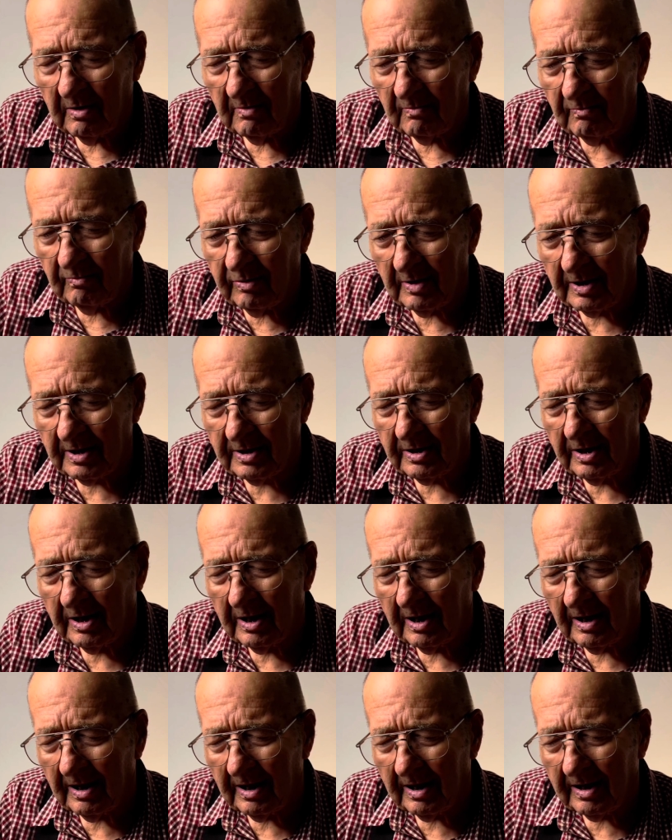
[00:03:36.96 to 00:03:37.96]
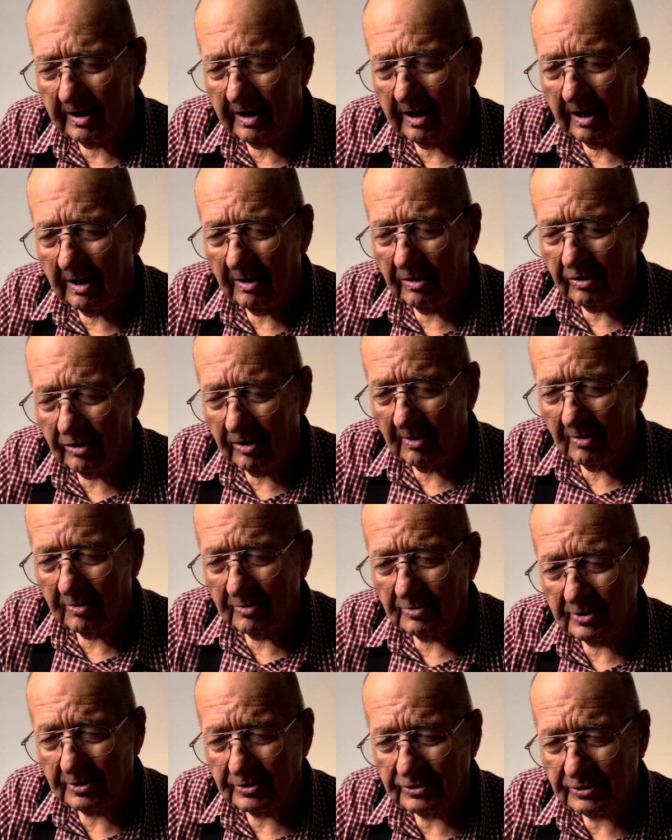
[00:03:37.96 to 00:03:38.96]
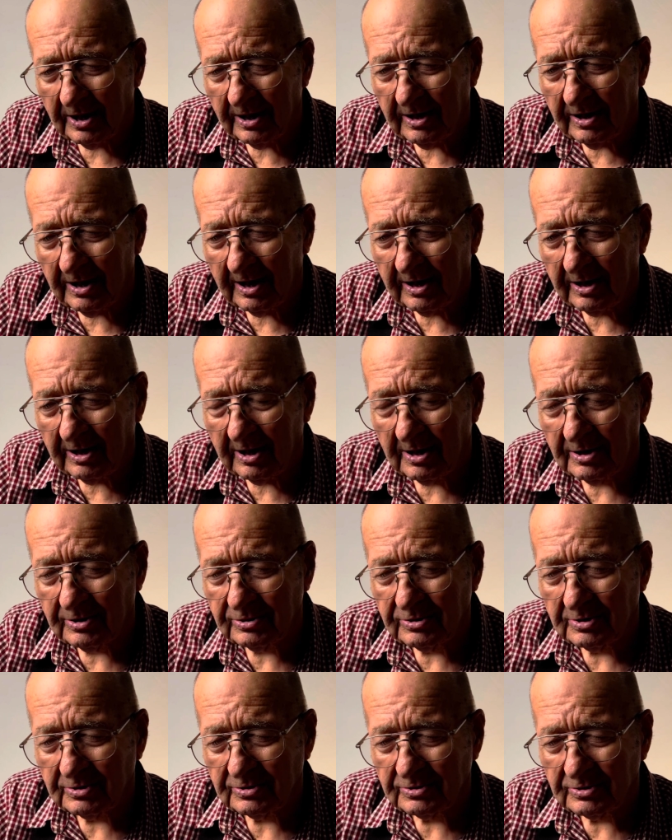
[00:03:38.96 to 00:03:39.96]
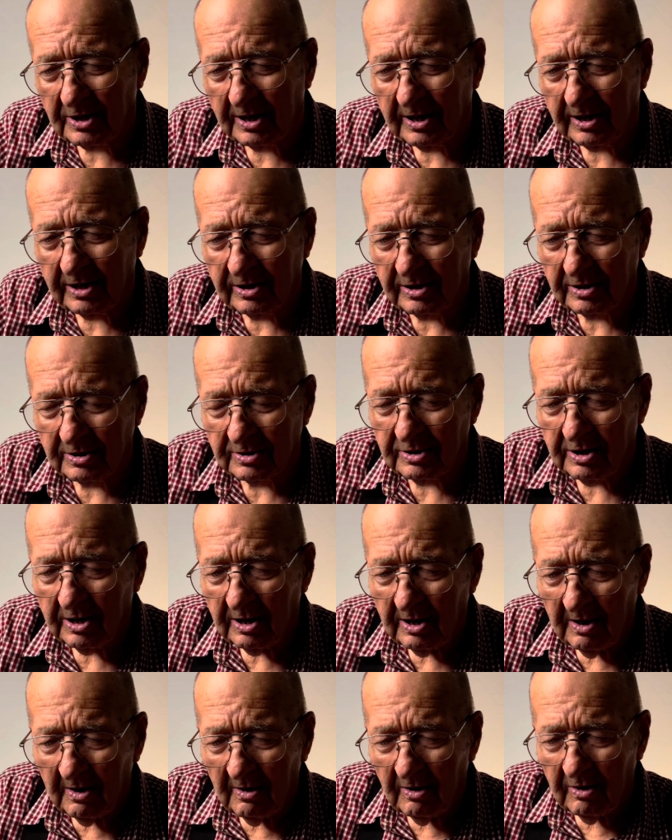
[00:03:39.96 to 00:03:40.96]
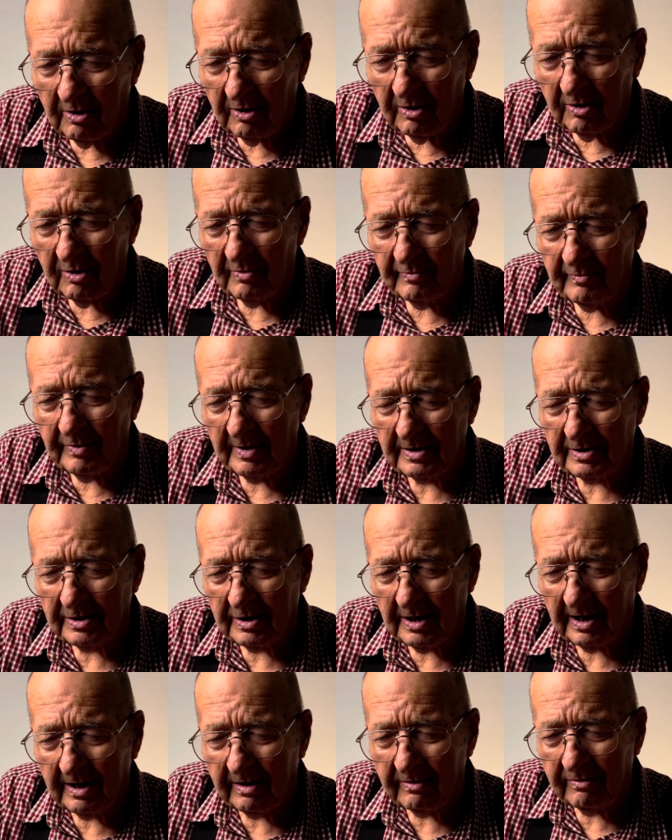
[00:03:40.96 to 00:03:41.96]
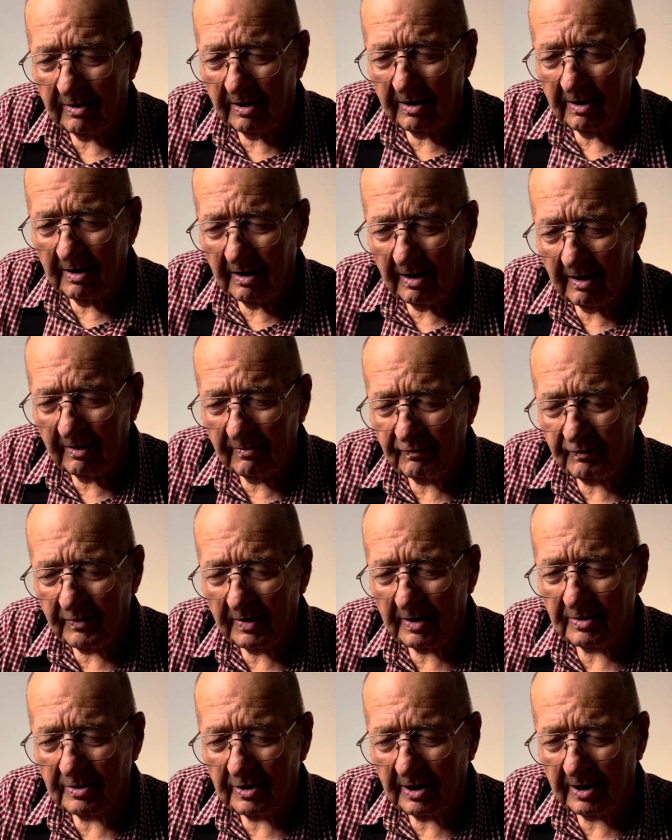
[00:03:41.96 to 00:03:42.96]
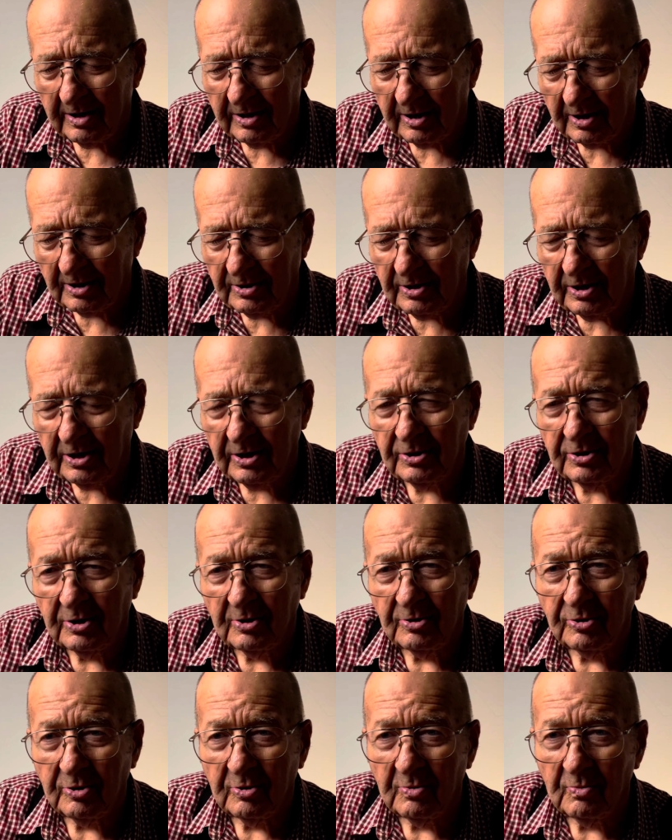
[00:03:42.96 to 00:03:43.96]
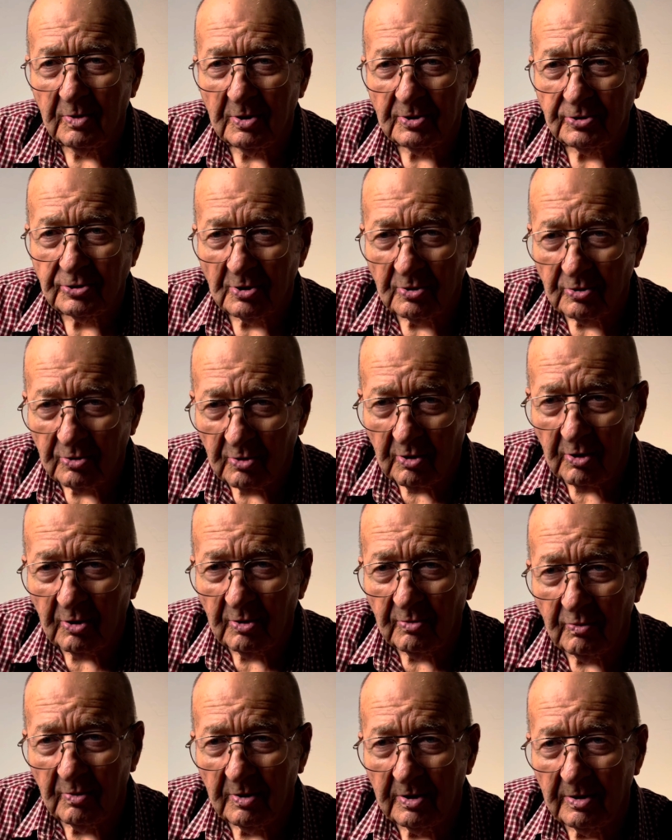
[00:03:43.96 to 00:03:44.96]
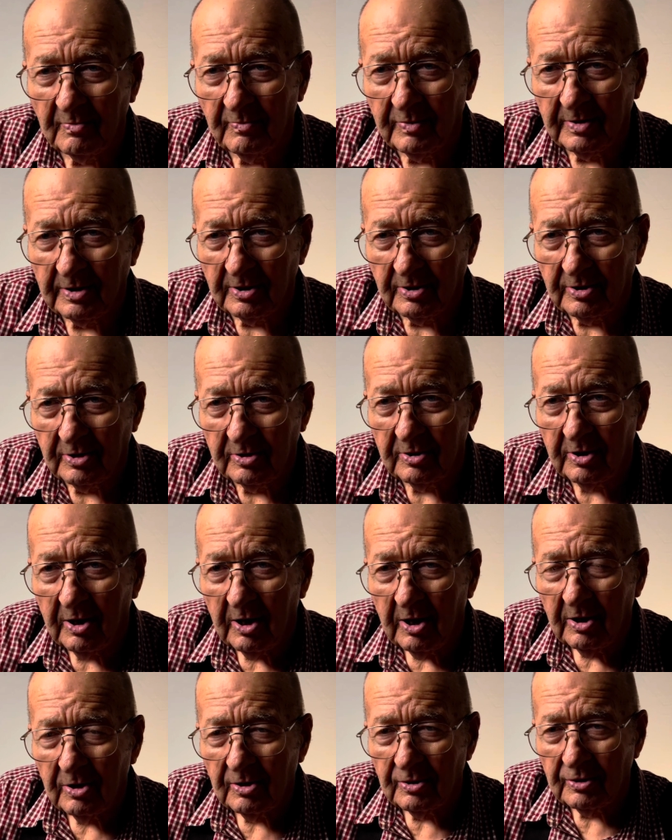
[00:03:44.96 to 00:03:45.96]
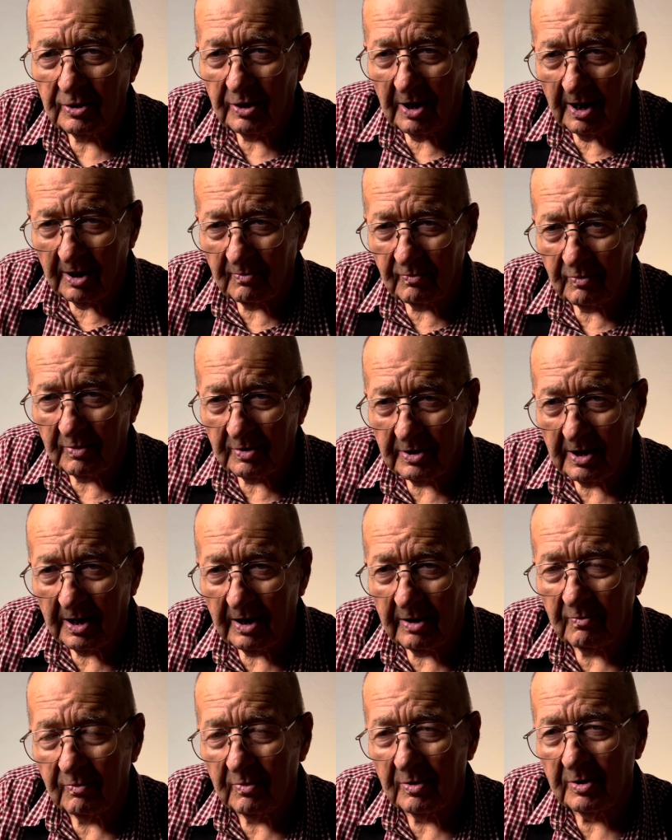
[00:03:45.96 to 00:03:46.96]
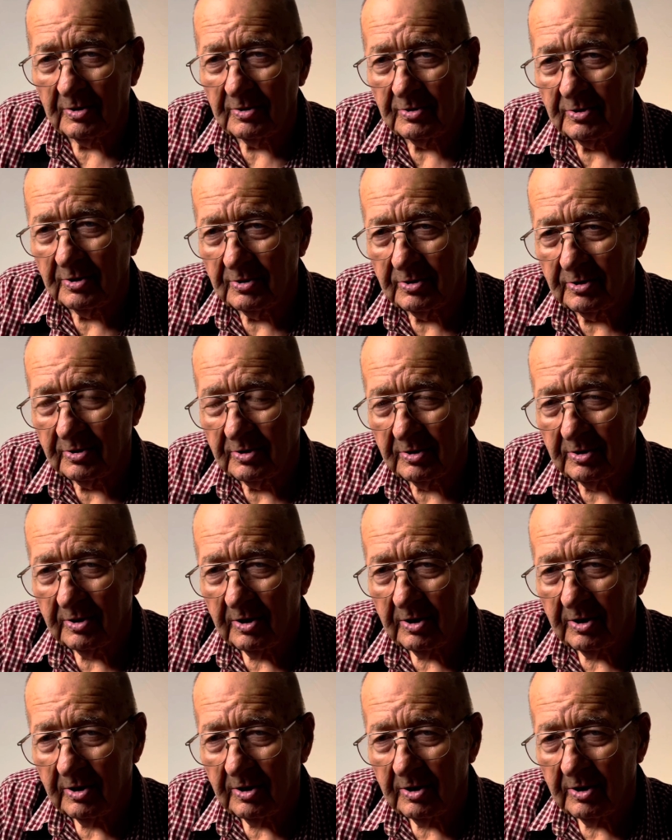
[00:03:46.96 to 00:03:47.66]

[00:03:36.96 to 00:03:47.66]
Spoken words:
But the only thing I got to say, all my life, I felt like I need to do what the Lord wanted me to do, not what I wanted to do.